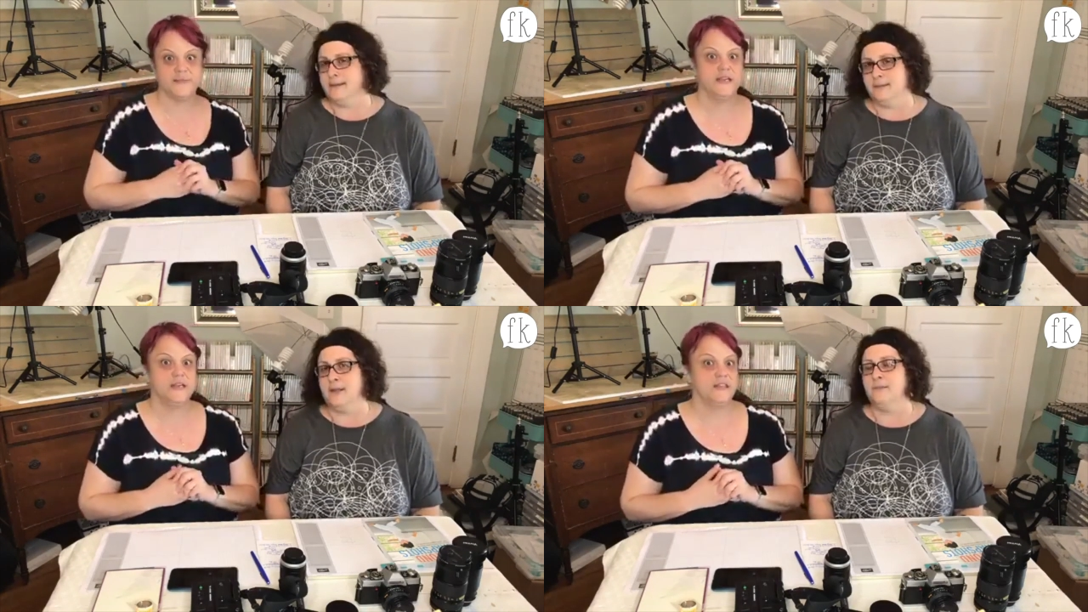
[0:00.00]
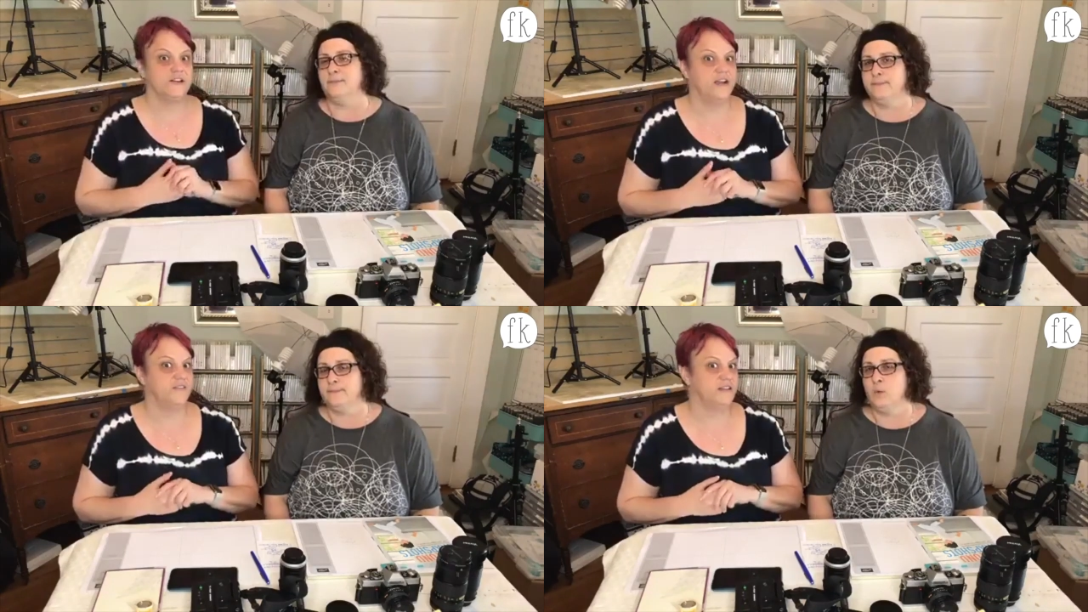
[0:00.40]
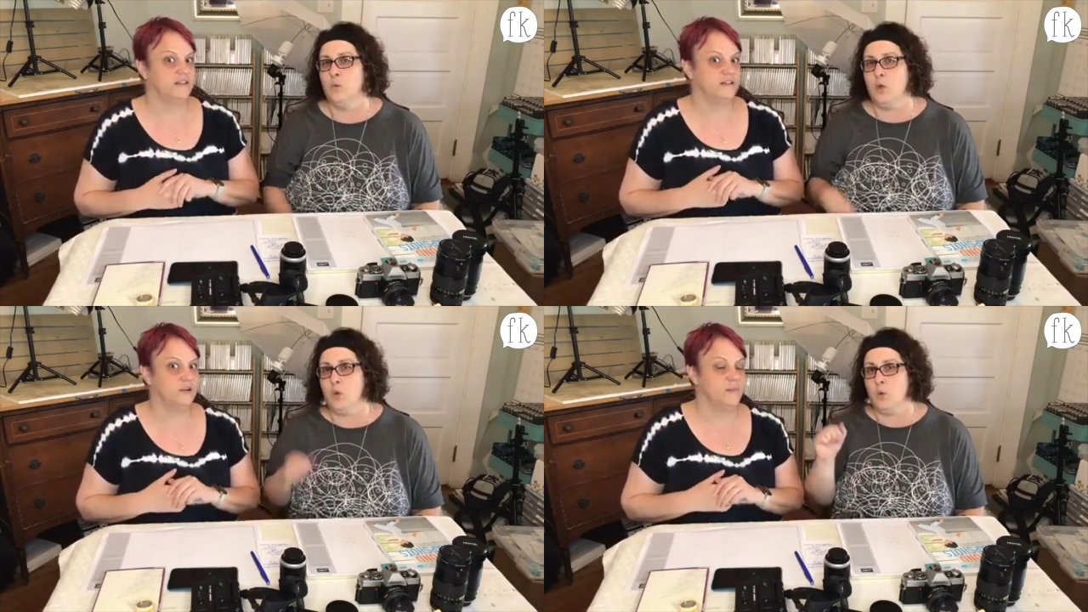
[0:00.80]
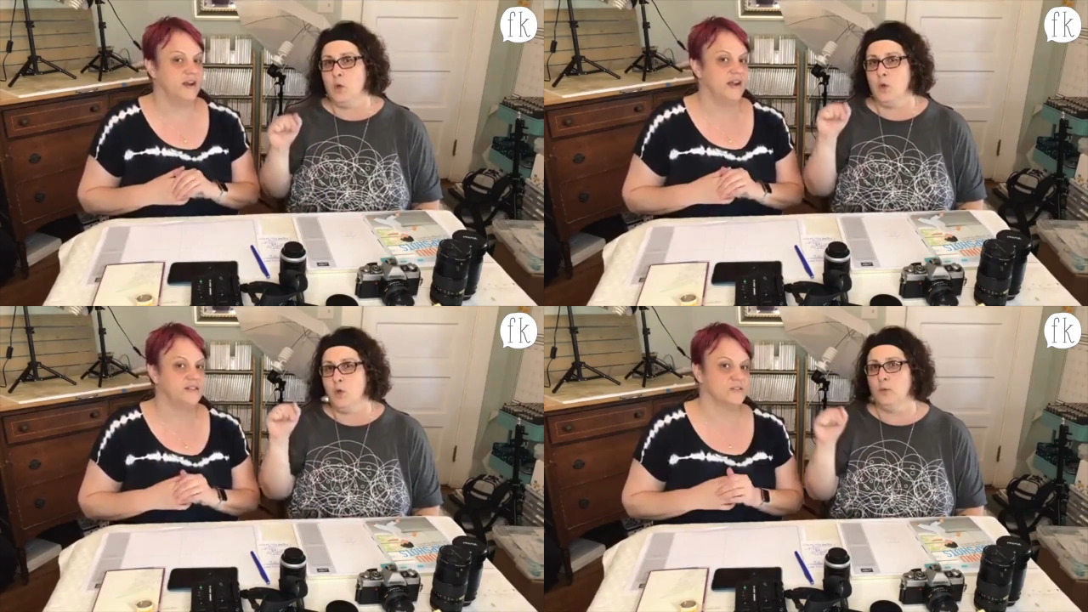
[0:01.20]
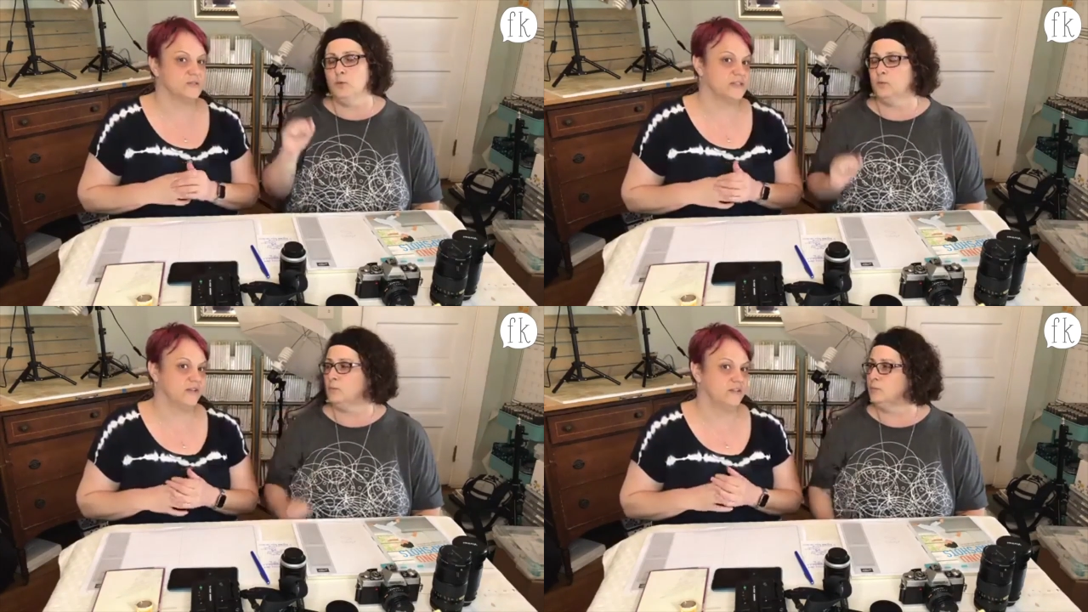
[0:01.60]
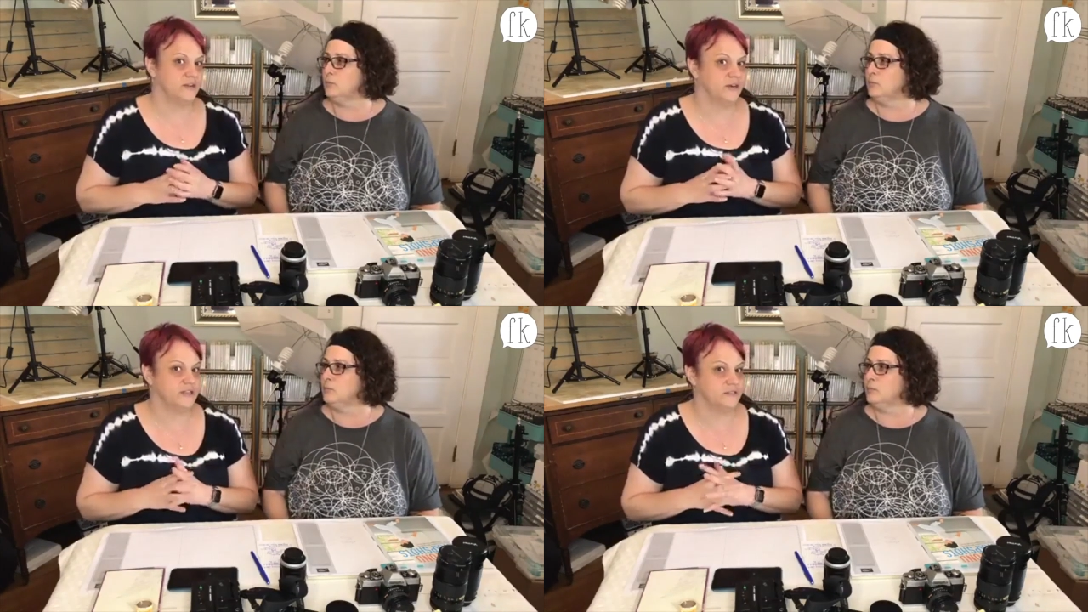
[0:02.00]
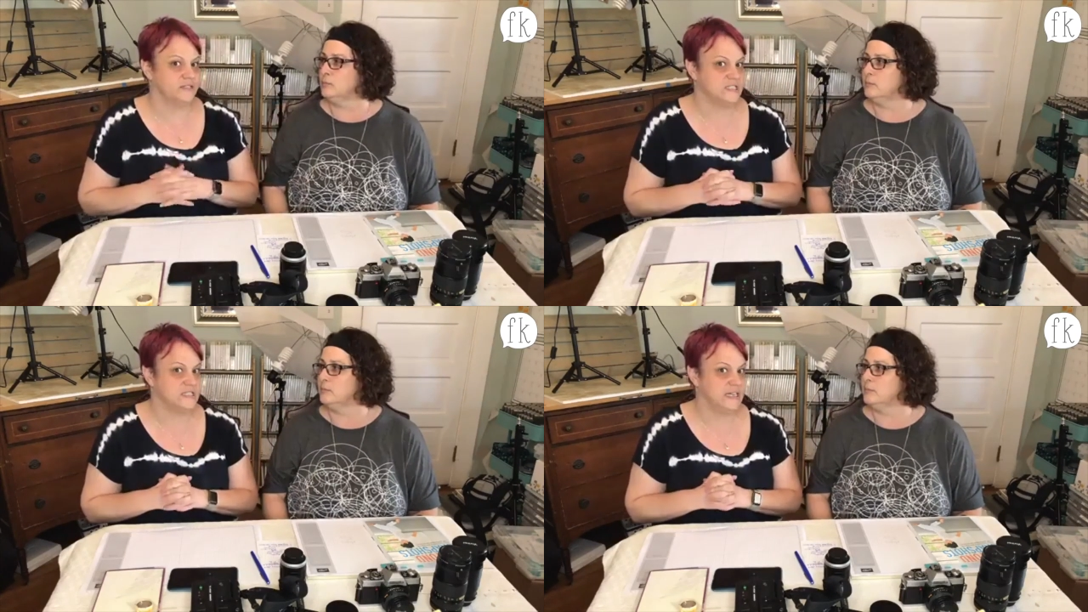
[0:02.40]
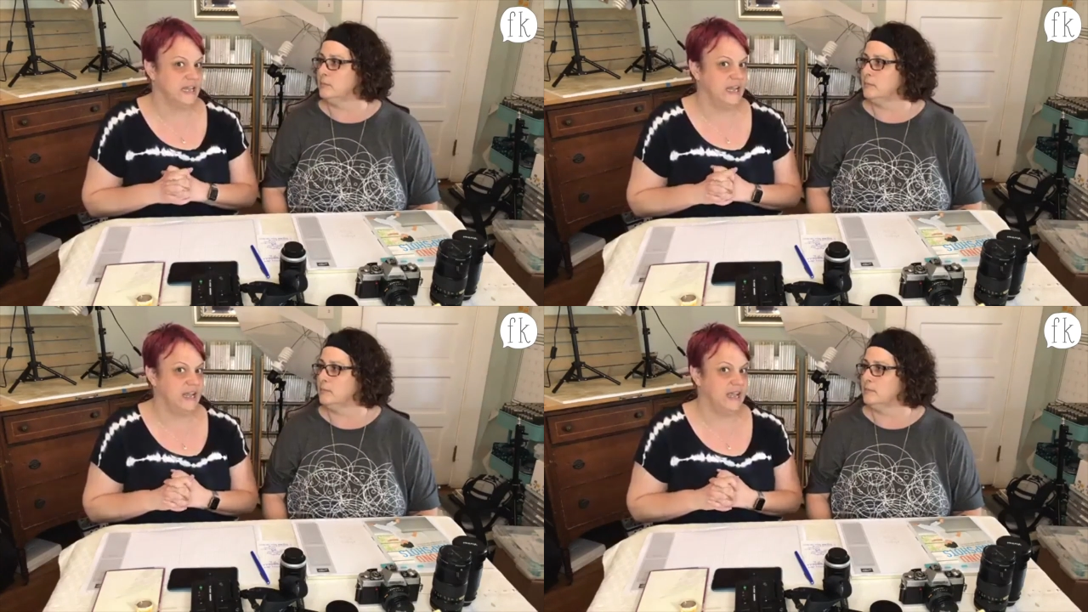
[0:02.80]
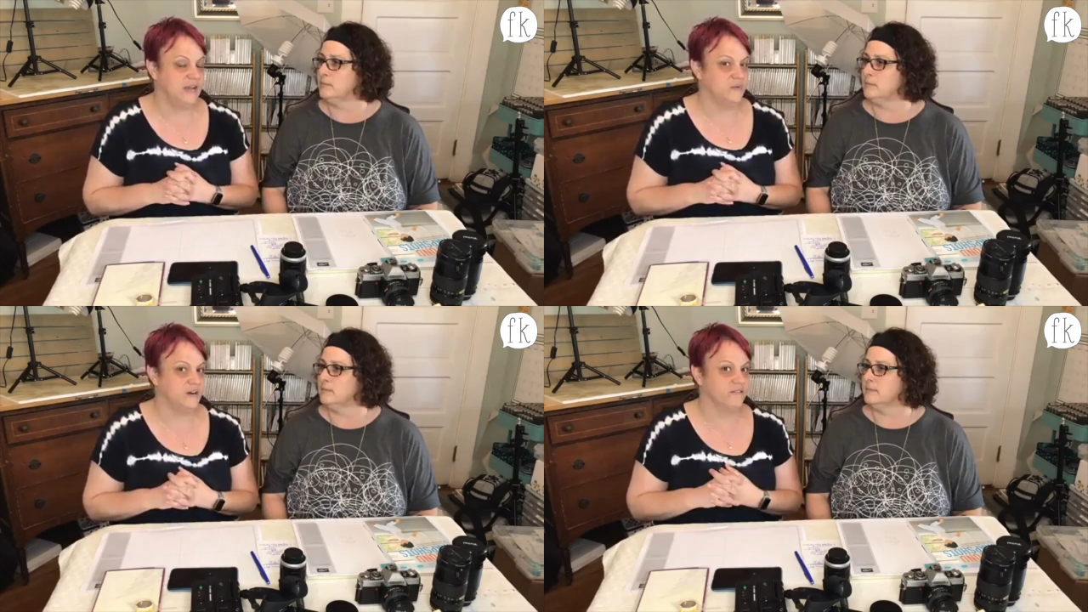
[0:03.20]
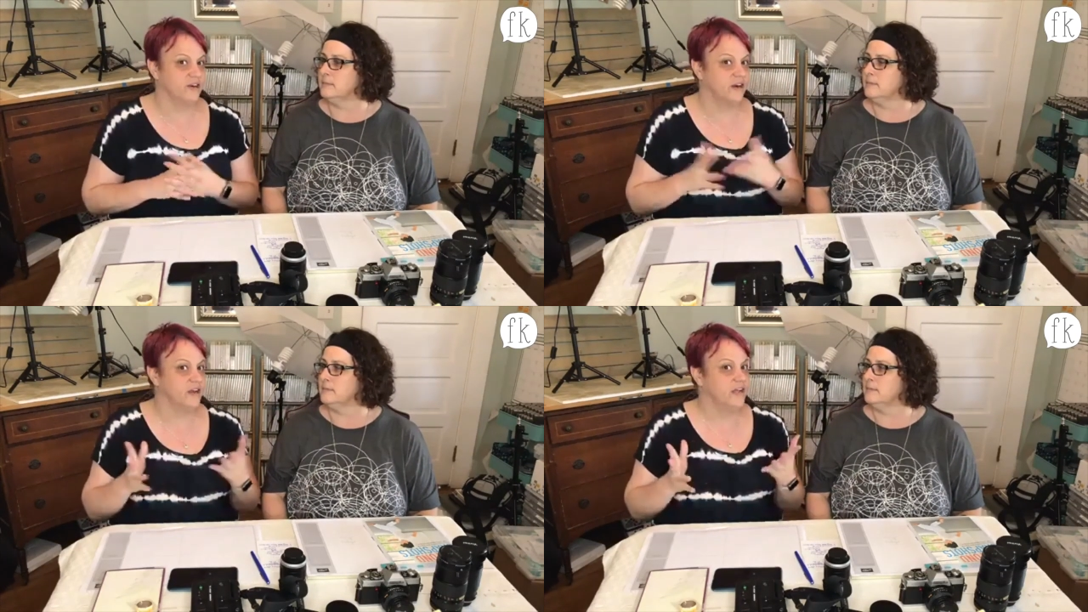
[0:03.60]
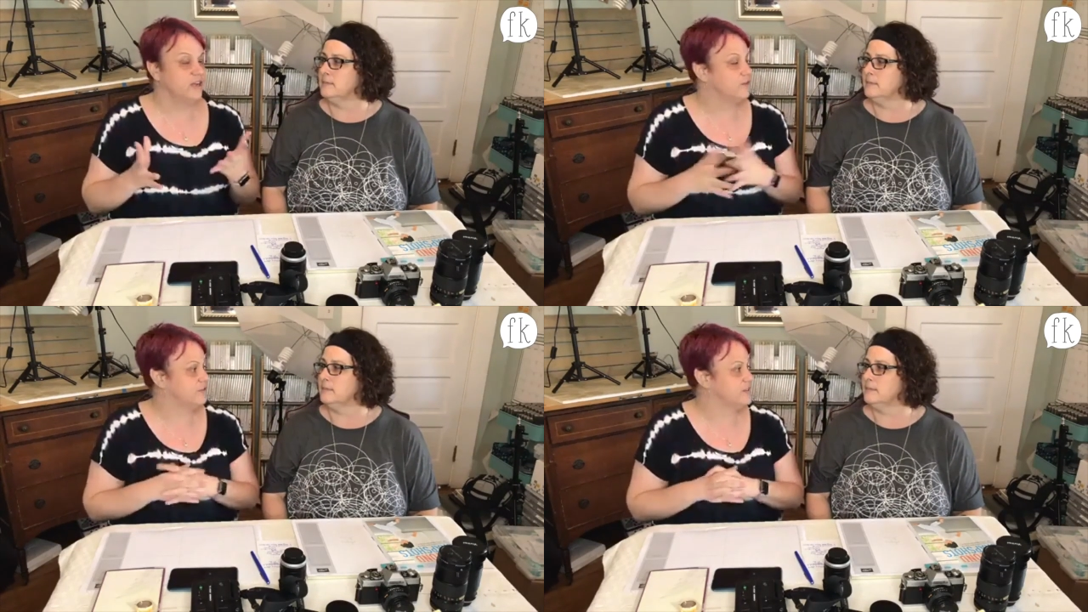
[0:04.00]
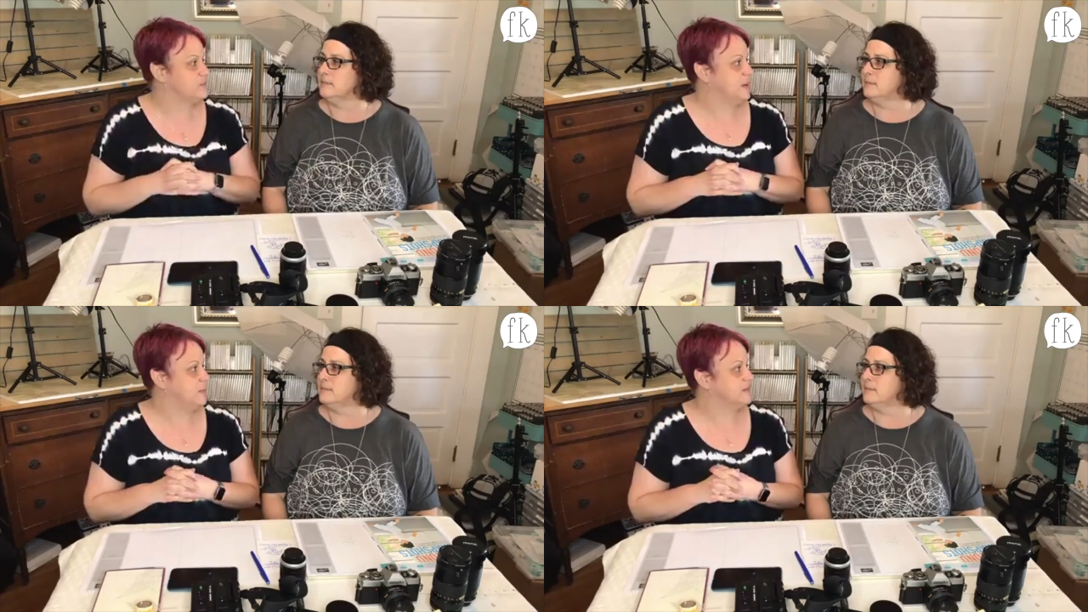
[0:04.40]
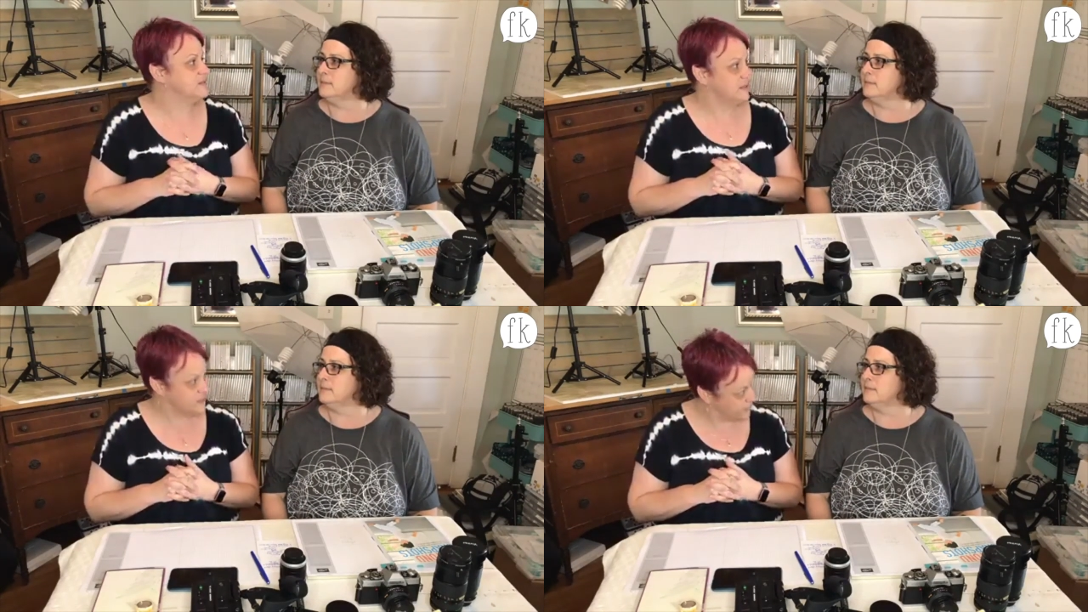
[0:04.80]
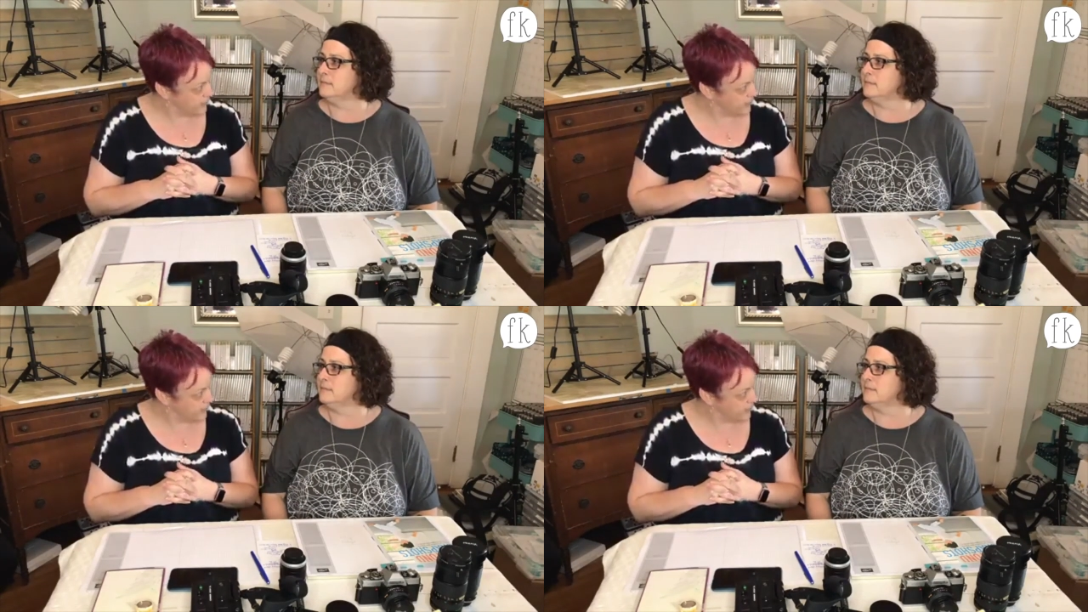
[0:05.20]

Speaker 1: Okay. They're having Claremont High School is having their graduation today, and one of our good friends, Maribel's son, is